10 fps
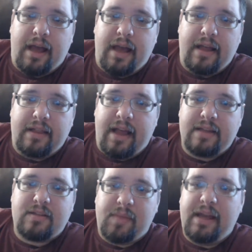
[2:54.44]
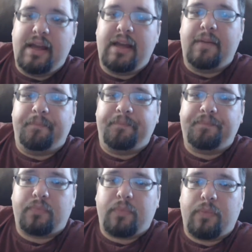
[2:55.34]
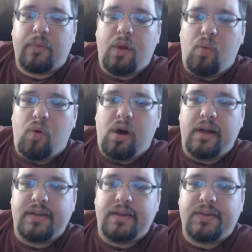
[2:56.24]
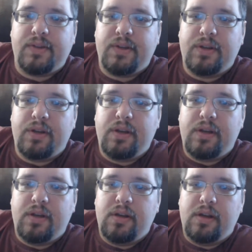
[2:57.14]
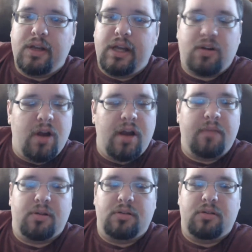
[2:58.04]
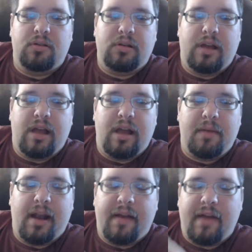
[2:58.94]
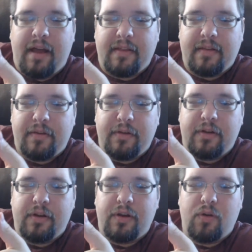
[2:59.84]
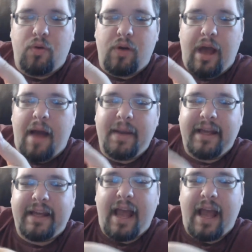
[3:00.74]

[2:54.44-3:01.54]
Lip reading: And that, to me, was incredible. I mean, how many